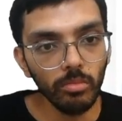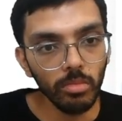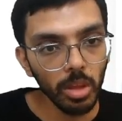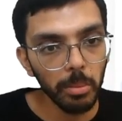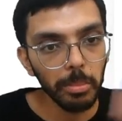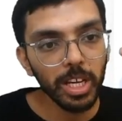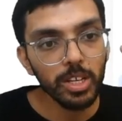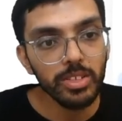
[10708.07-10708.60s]

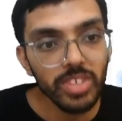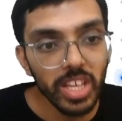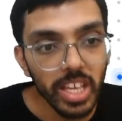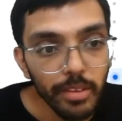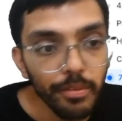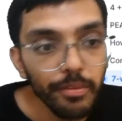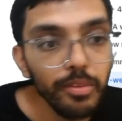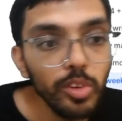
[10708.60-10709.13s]
Because
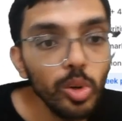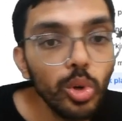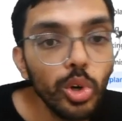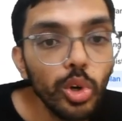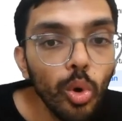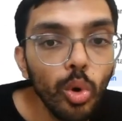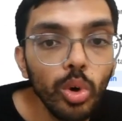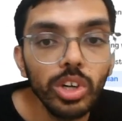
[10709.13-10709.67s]
if you
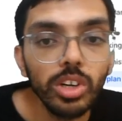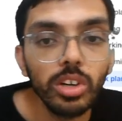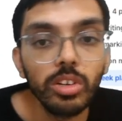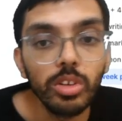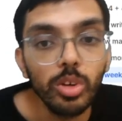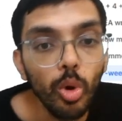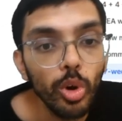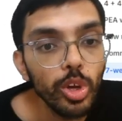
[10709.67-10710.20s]
don't
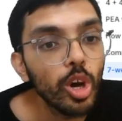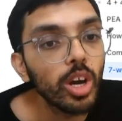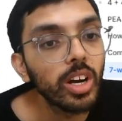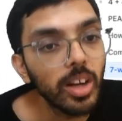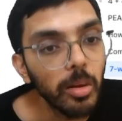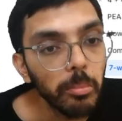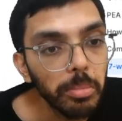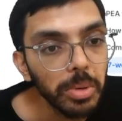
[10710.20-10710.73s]
know your
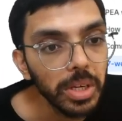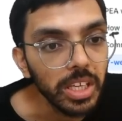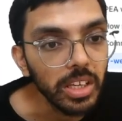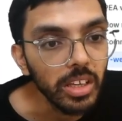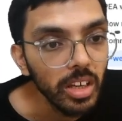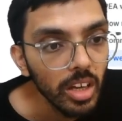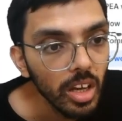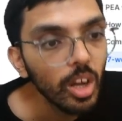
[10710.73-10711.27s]
company,
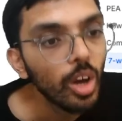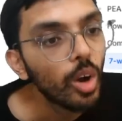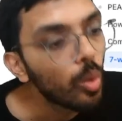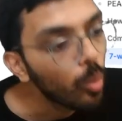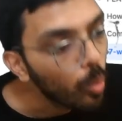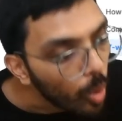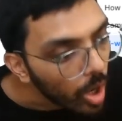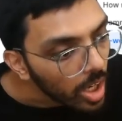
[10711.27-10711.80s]

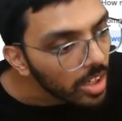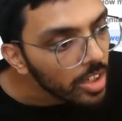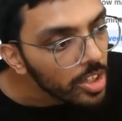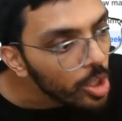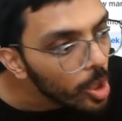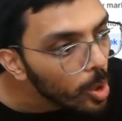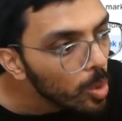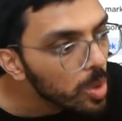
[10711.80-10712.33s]
what
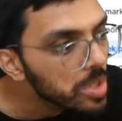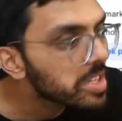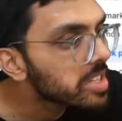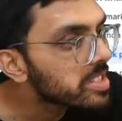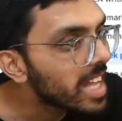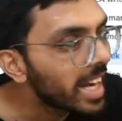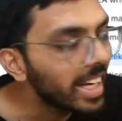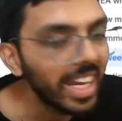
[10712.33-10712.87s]
use is
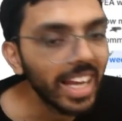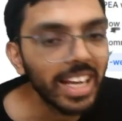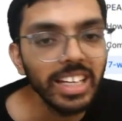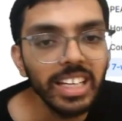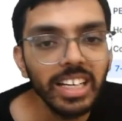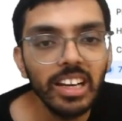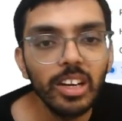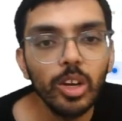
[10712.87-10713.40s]
that
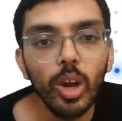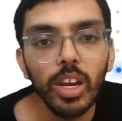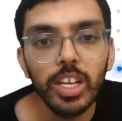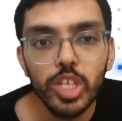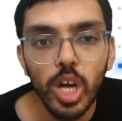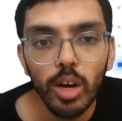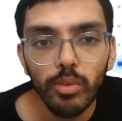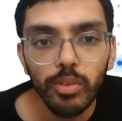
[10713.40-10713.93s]
technical knowledge
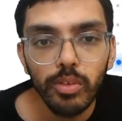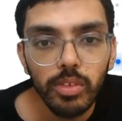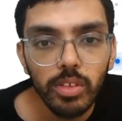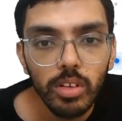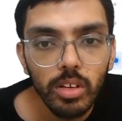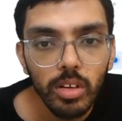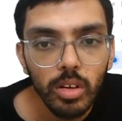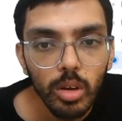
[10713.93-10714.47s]
of?
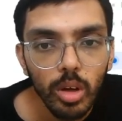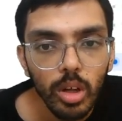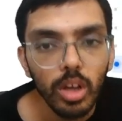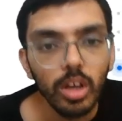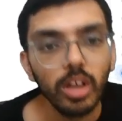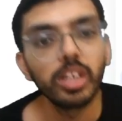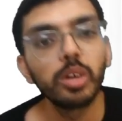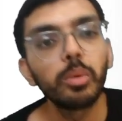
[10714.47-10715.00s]

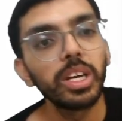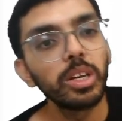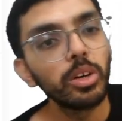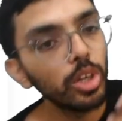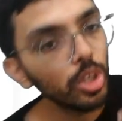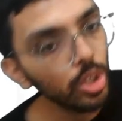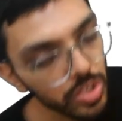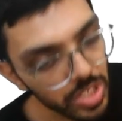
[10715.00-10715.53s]
Now, when you're
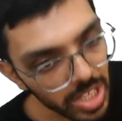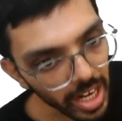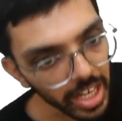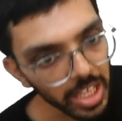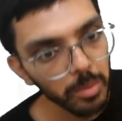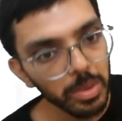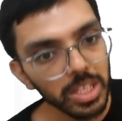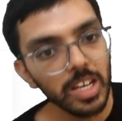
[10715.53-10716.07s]
studying
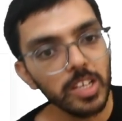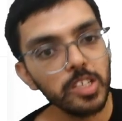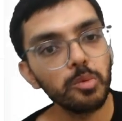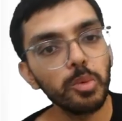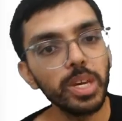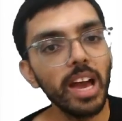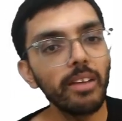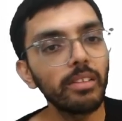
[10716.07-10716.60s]
with us,
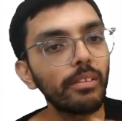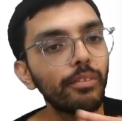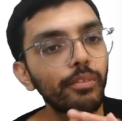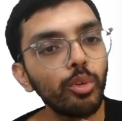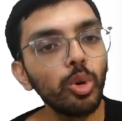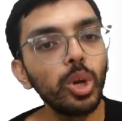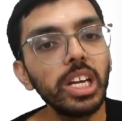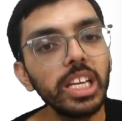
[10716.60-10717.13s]
we have a
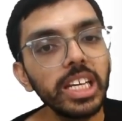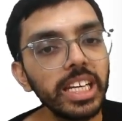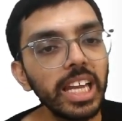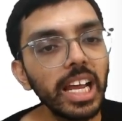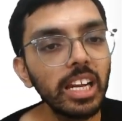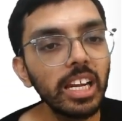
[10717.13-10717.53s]
full detailed